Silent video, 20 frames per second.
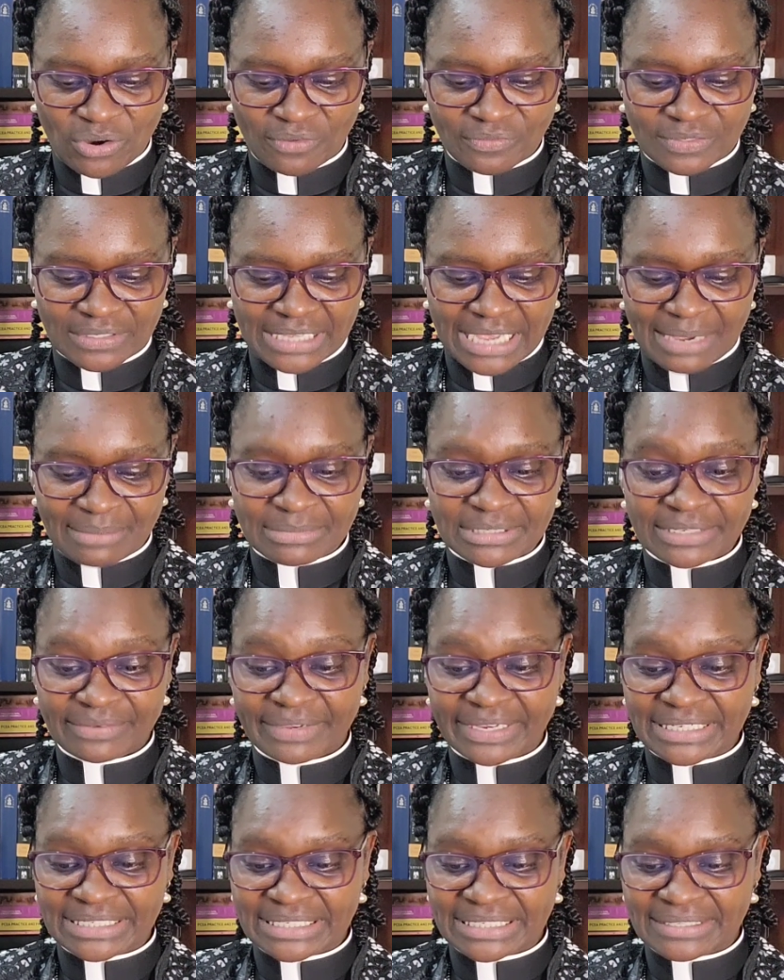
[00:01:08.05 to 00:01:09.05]
of Psalm
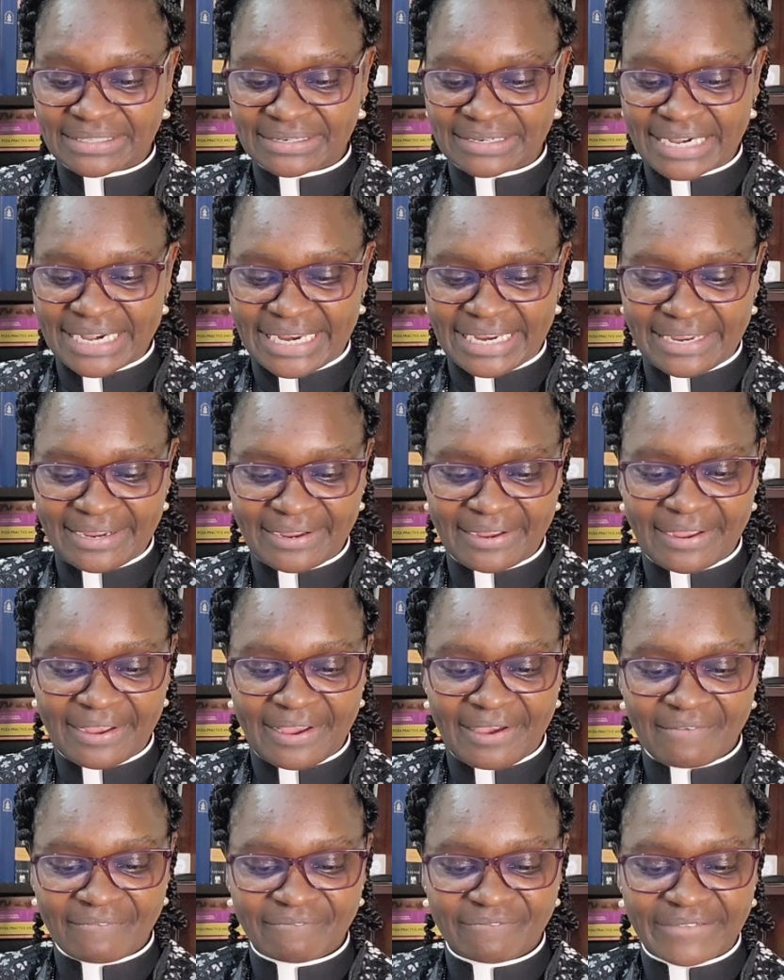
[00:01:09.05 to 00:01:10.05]
73,
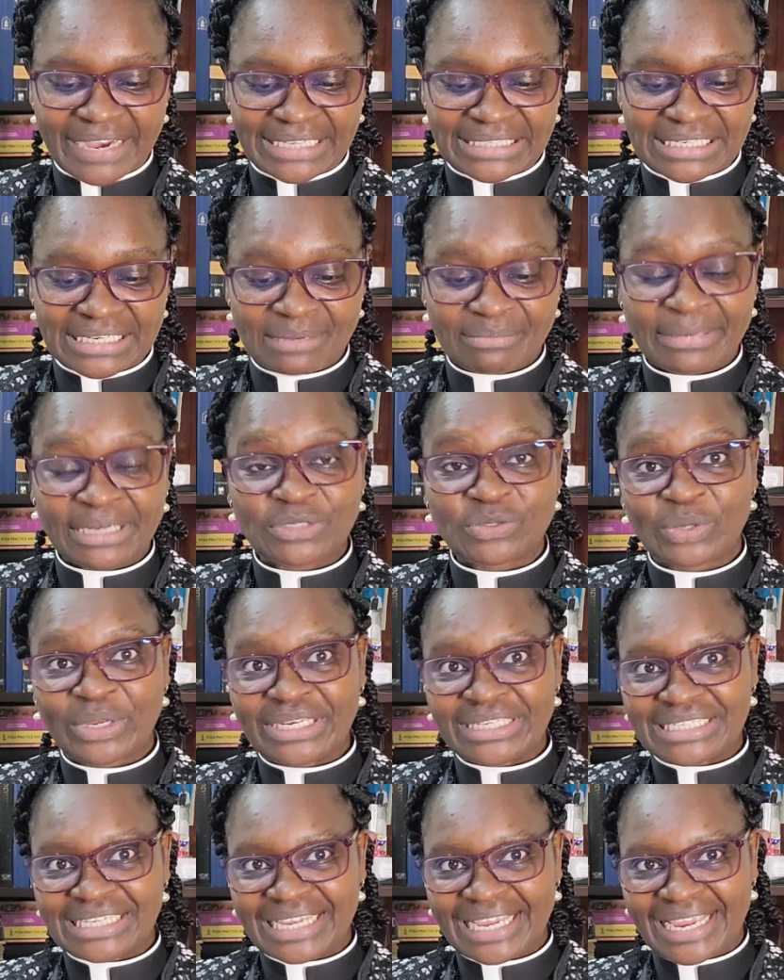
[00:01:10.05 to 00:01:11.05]
verse number
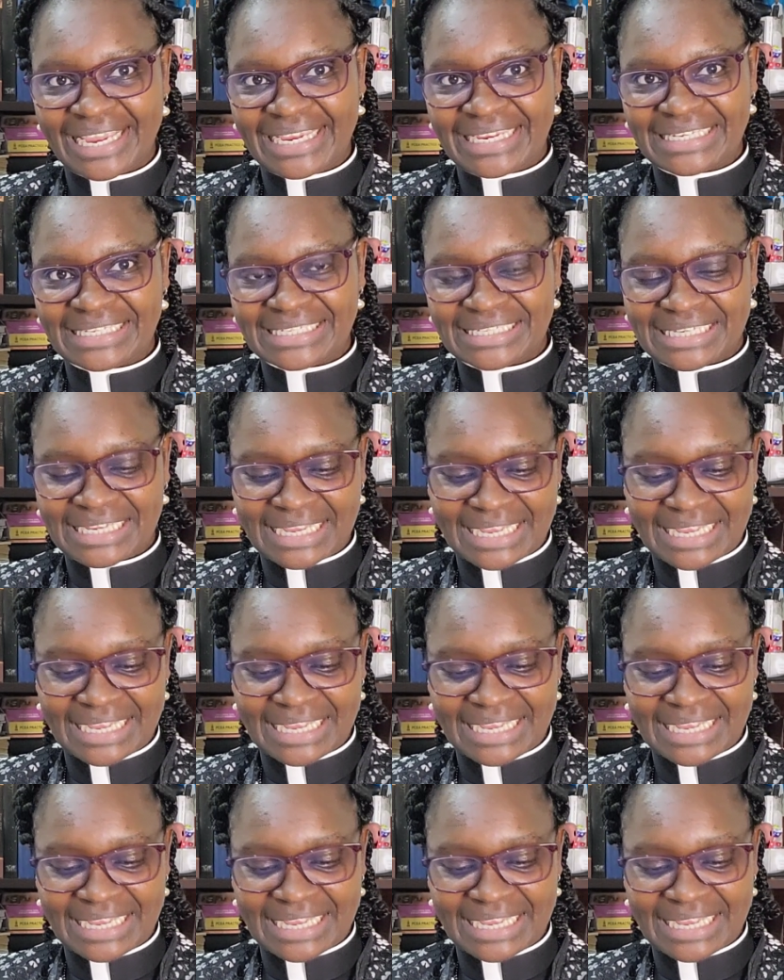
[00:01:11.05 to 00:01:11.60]
28.